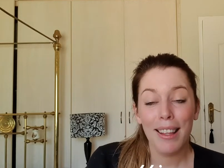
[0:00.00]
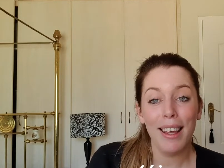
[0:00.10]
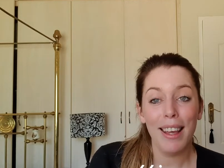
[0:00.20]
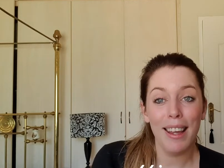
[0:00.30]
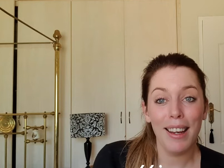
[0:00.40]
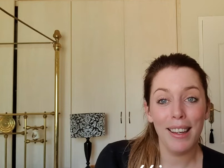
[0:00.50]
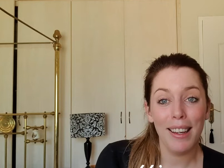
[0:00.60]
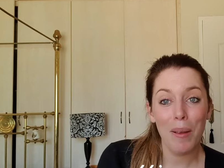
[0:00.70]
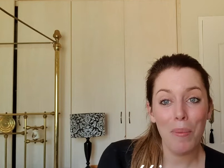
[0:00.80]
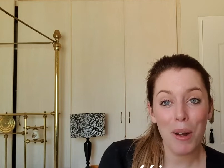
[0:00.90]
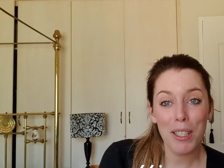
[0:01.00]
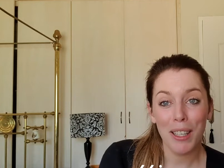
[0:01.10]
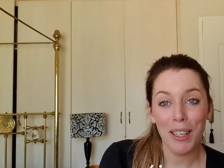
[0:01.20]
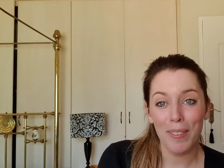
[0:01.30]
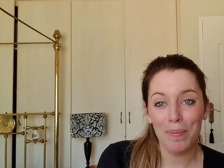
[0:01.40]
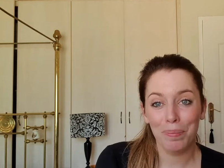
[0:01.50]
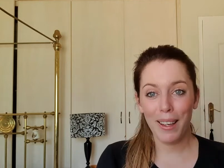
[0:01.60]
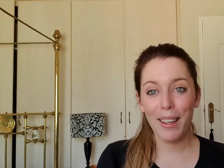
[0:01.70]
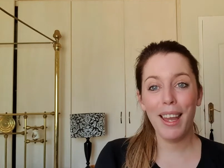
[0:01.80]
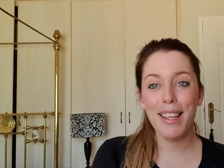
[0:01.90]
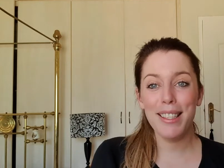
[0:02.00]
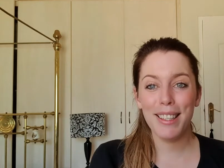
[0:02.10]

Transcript: then keep watching. Okay,